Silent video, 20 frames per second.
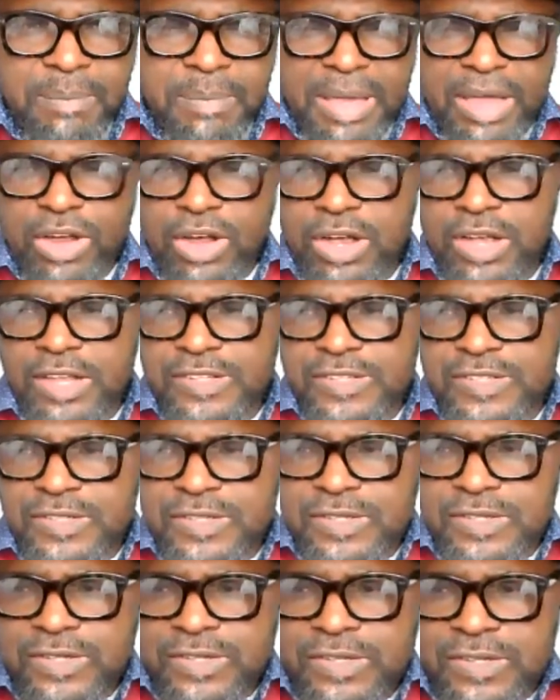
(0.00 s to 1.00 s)

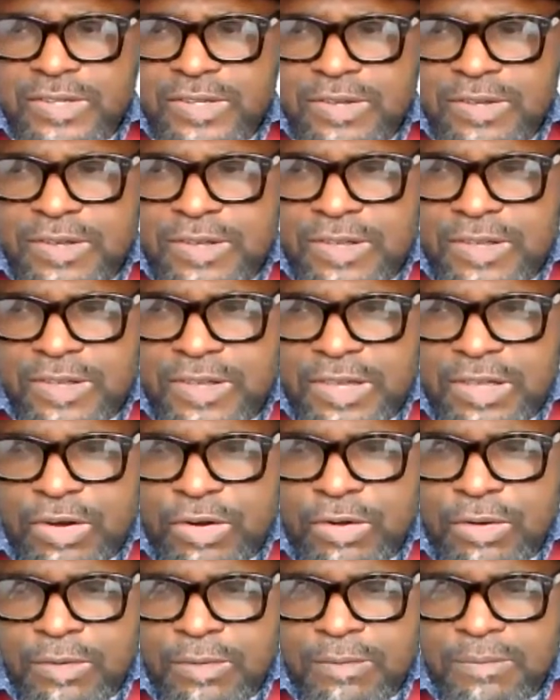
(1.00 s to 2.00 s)
Because, you
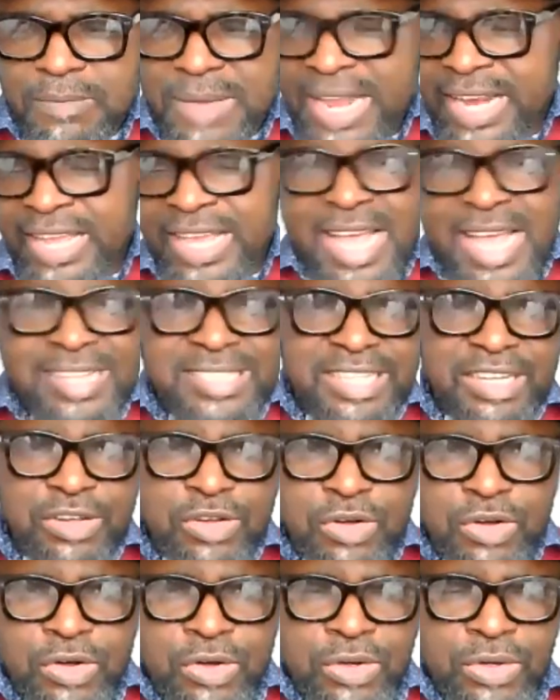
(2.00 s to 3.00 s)
know, many years
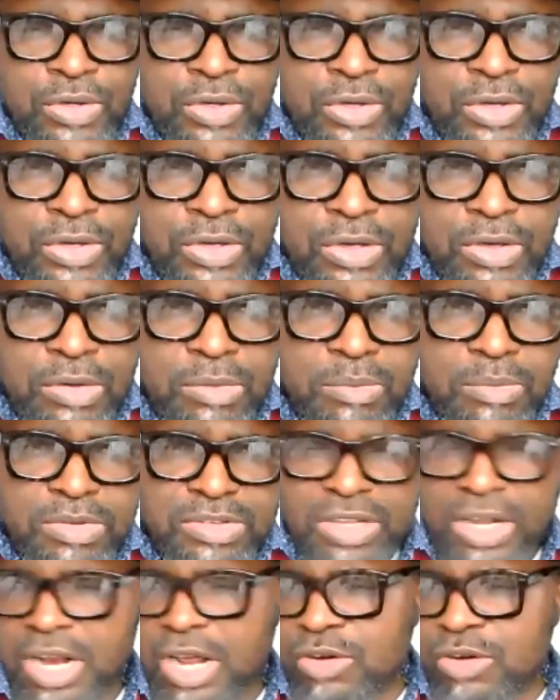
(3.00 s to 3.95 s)
ago, Mr.